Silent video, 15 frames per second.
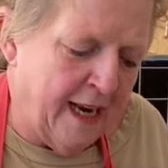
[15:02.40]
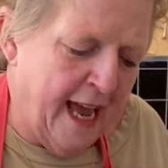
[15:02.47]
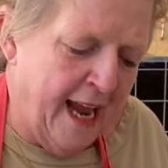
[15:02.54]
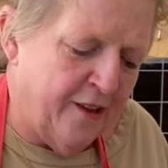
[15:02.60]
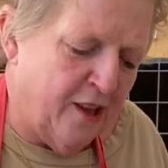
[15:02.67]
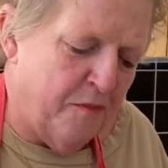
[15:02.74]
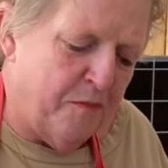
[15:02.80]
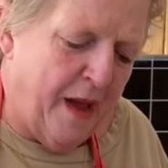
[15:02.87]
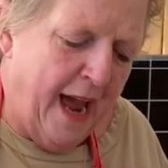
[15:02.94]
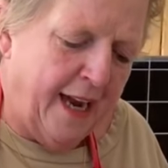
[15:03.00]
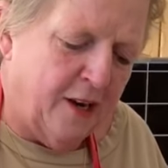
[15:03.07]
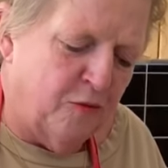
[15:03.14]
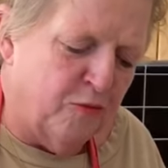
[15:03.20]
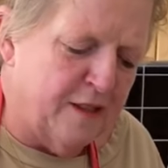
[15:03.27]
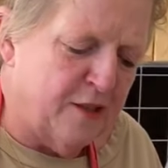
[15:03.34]
out of the
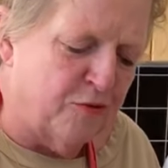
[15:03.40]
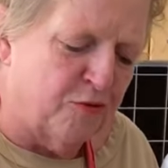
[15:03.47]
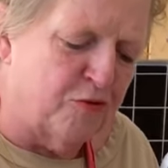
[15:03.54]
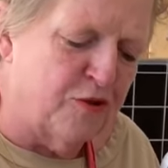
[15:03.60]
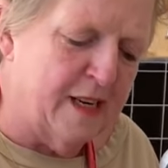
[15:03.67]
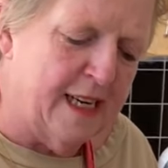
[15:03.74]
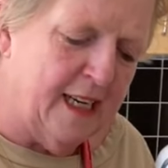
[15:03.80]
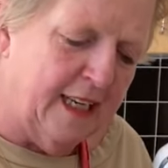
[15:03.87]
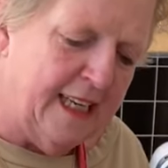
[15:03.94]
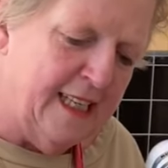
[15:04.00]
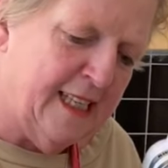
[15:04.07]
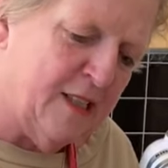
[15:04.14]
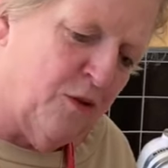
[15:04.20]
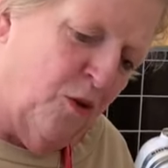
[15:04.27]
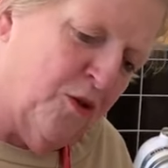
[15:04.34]
packet was really
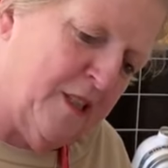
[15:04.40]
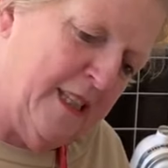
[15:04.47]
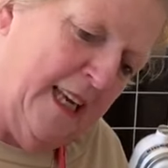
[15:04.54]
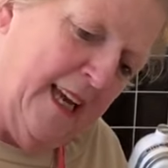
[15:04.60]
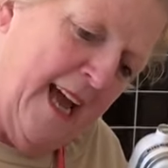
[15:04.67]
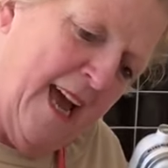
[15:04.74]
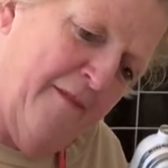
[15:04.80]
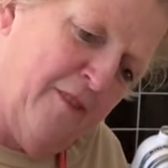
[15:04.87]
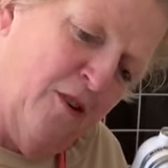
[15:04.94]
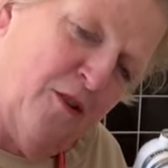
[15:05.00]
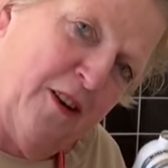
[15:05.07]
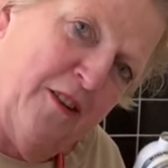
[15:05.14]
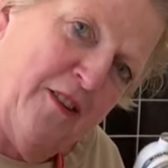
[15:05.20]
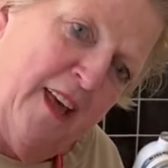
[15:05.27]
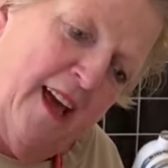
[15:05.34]
saucy. Have a
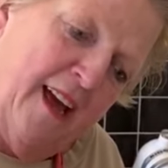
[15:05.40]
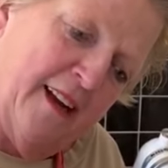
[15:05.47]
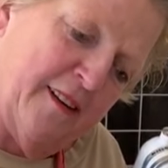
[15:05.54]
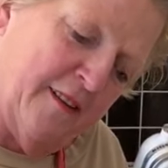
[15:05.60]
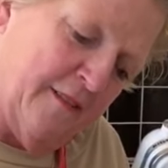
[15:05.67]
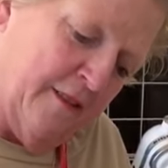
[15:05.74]
look at that.